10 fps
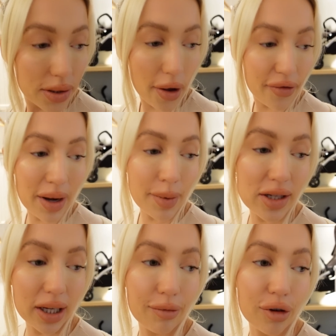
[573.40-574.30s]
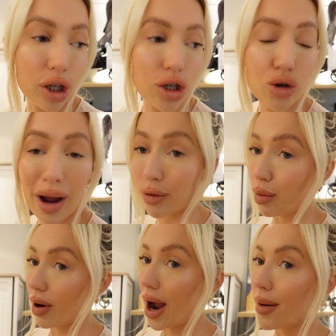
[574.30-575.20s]
So if anybody's looking for a good travel
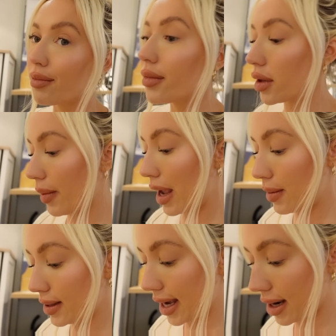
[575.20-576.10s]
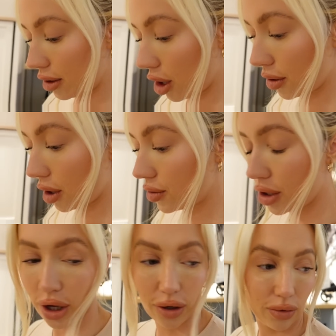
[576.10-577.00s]
pram, the Baby Zen Yo-Yo
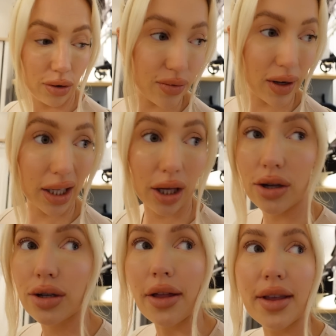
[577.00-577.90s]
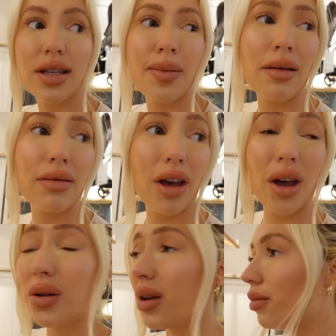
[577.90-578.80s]
two is really good. And that's about the
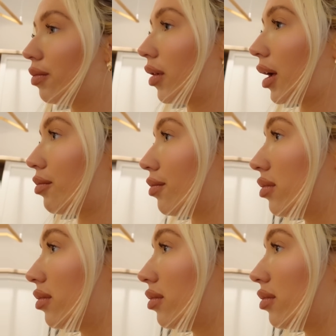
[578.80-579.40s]
only like